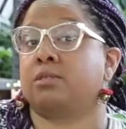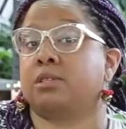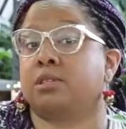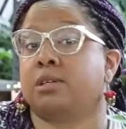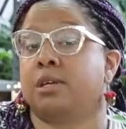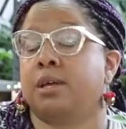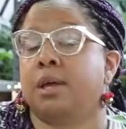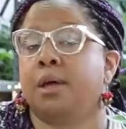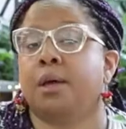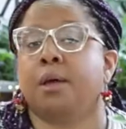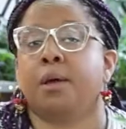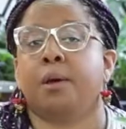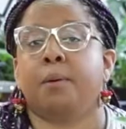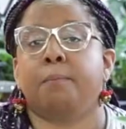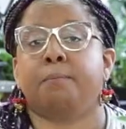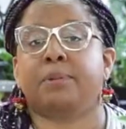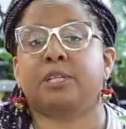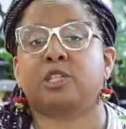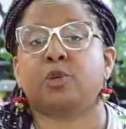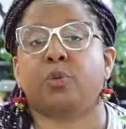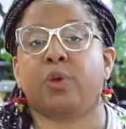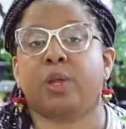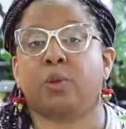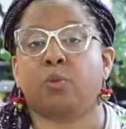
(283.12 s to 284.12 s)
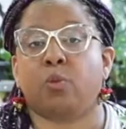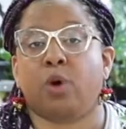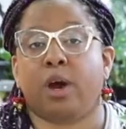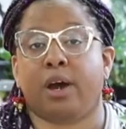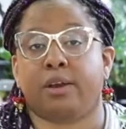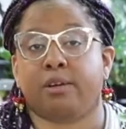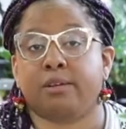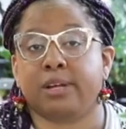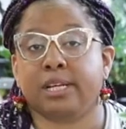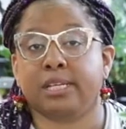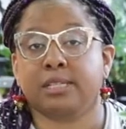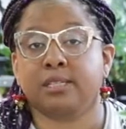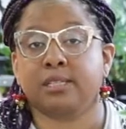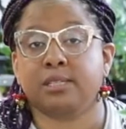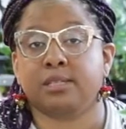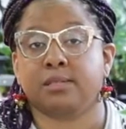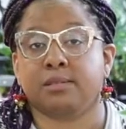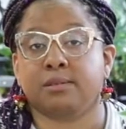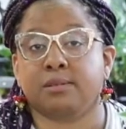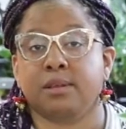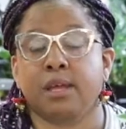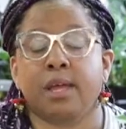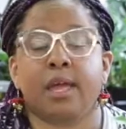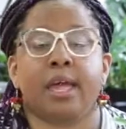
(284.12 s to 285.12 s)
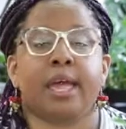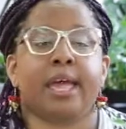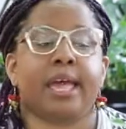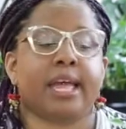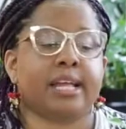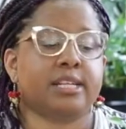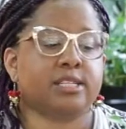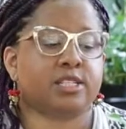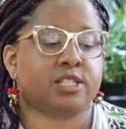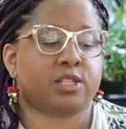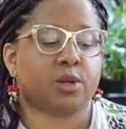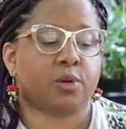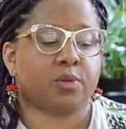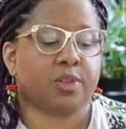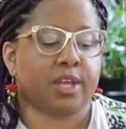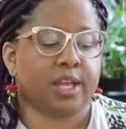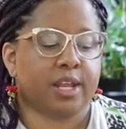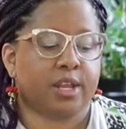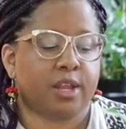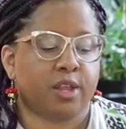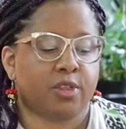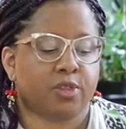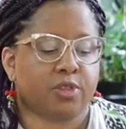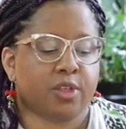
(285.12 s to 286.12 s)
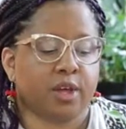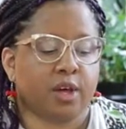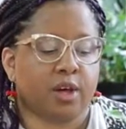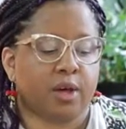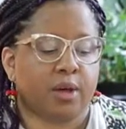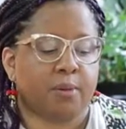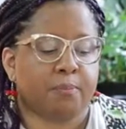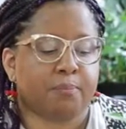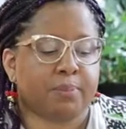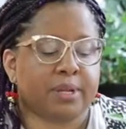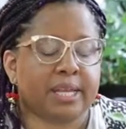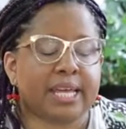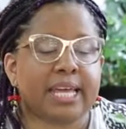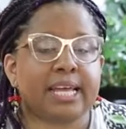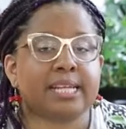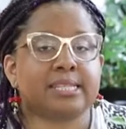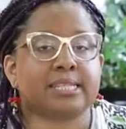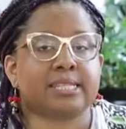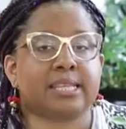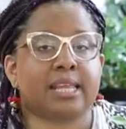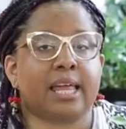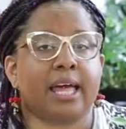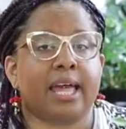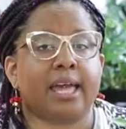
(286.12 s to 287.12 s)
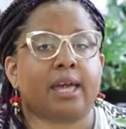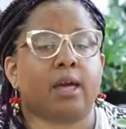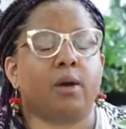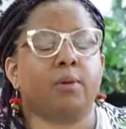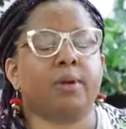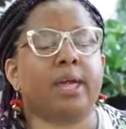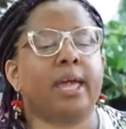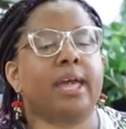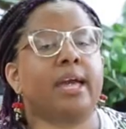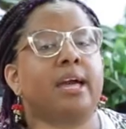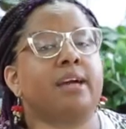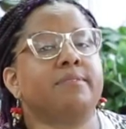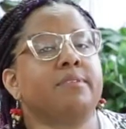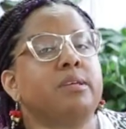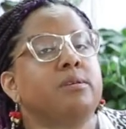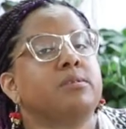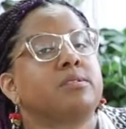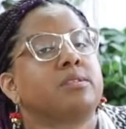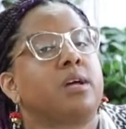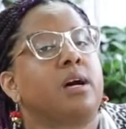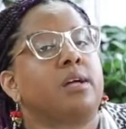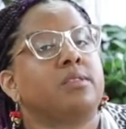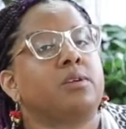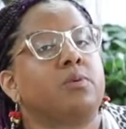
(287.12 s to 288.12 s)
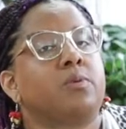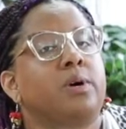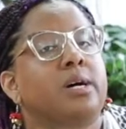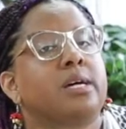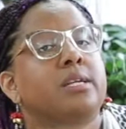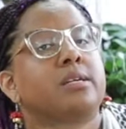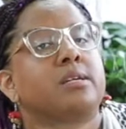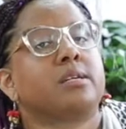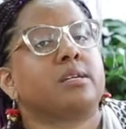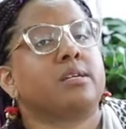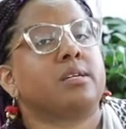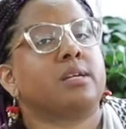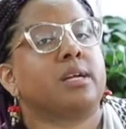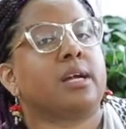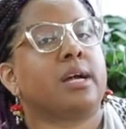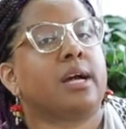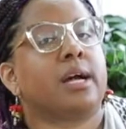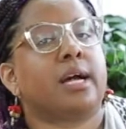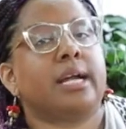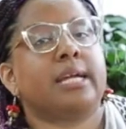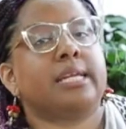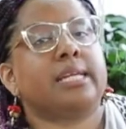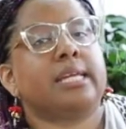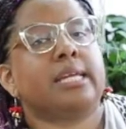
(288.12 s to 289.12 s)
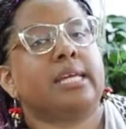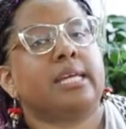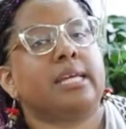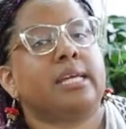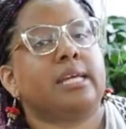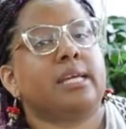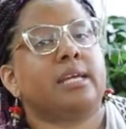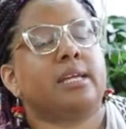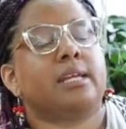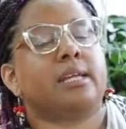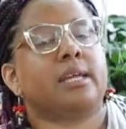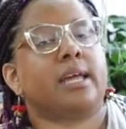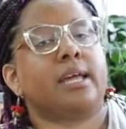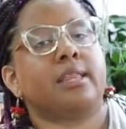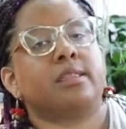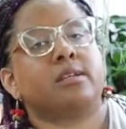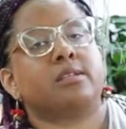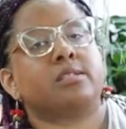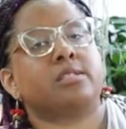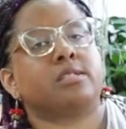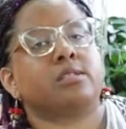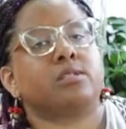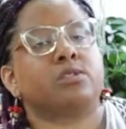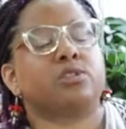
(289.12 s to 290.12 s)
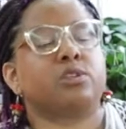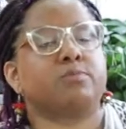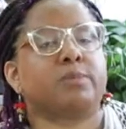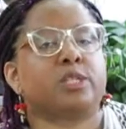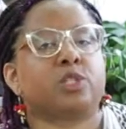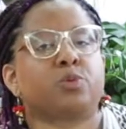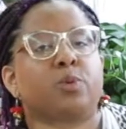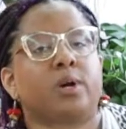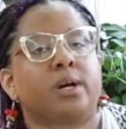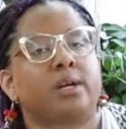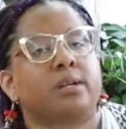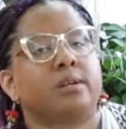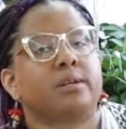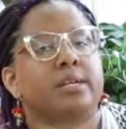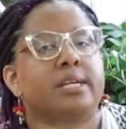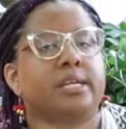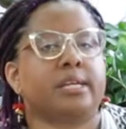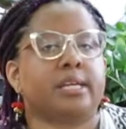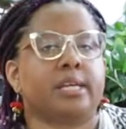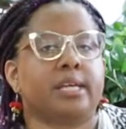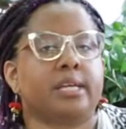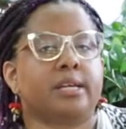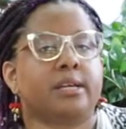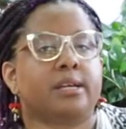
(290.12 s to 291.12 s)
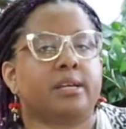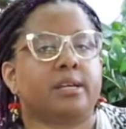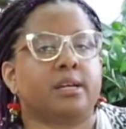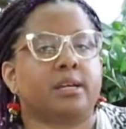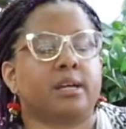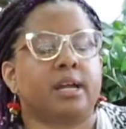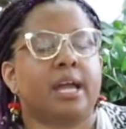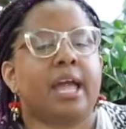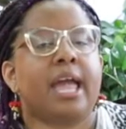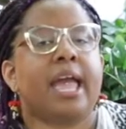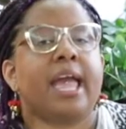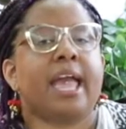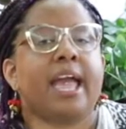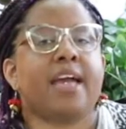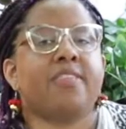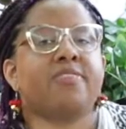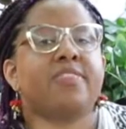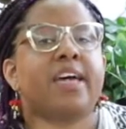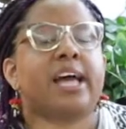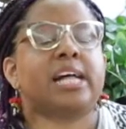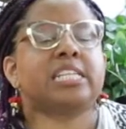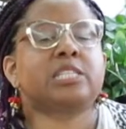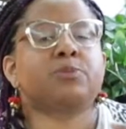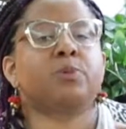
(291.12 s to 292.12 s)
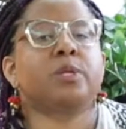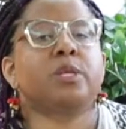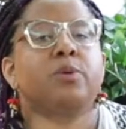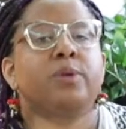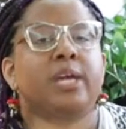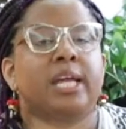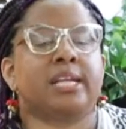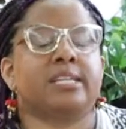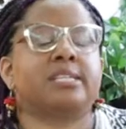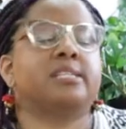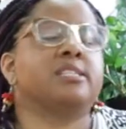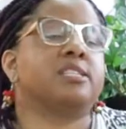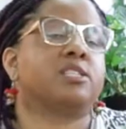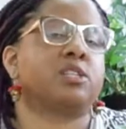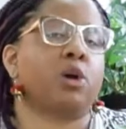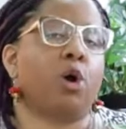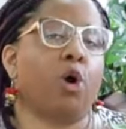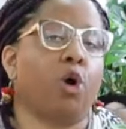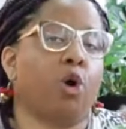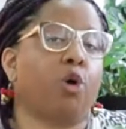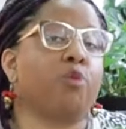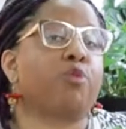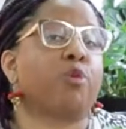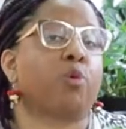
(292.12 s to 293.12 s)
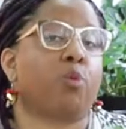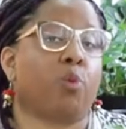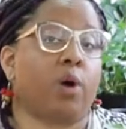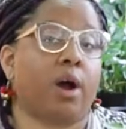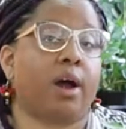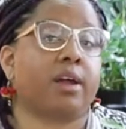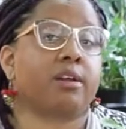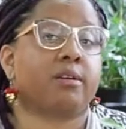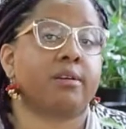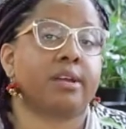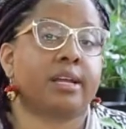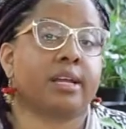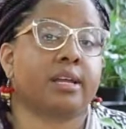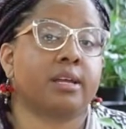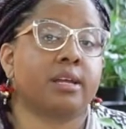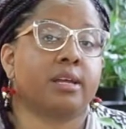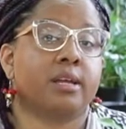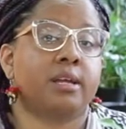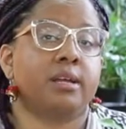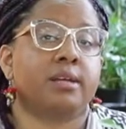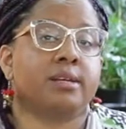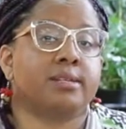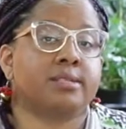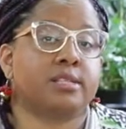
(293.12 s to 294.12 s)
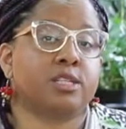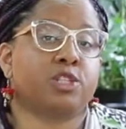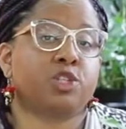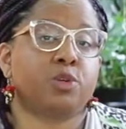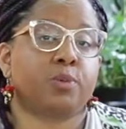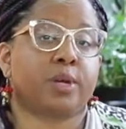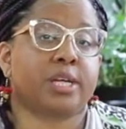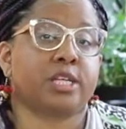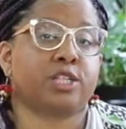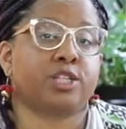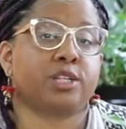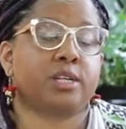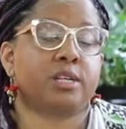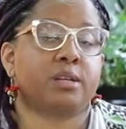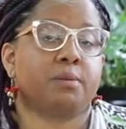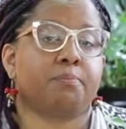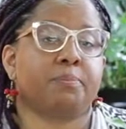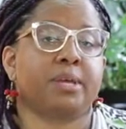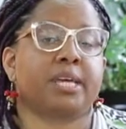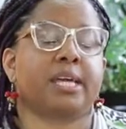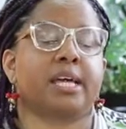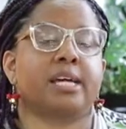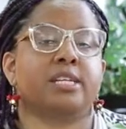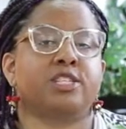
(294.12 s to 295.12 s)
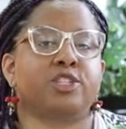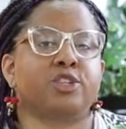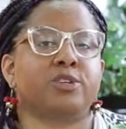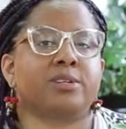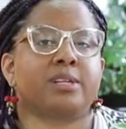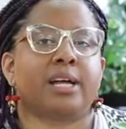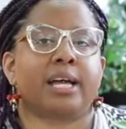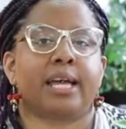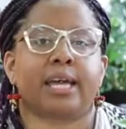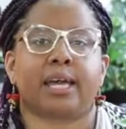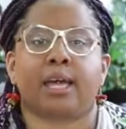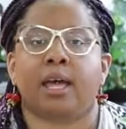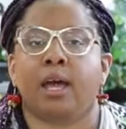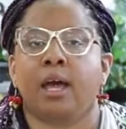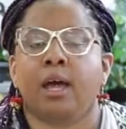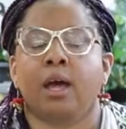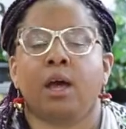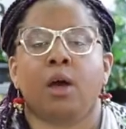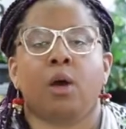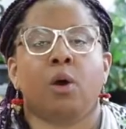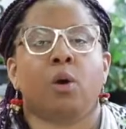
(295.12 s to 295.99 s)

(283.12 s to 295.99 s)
out between waterings. And so then the plant's like, okay, I've used all the water I need and there's still too much water in here. And that's when you get into this overwatering situation because you're like,